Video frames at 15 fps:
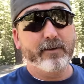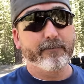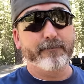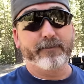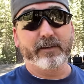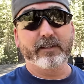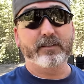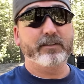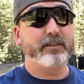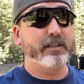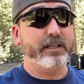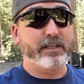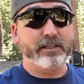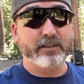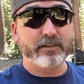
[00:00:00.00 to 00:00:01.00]
fits
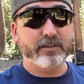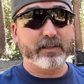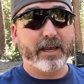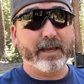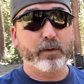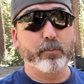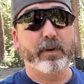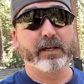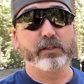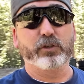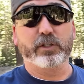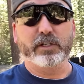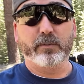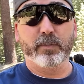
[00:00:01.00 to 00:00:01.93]
inside my Jeep.